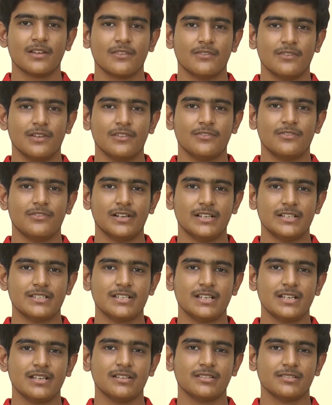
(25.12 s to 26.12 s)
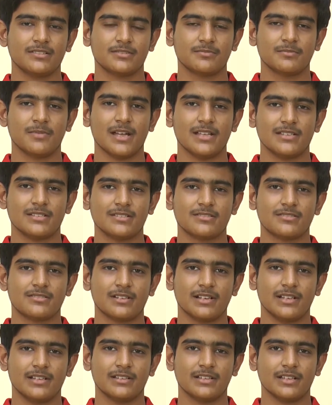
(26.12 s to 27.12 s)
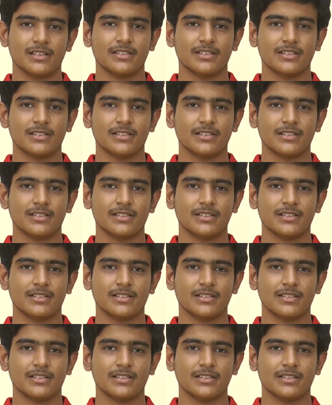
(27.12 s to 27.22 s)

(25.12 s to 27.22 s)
Well, FIITJEE's batch strength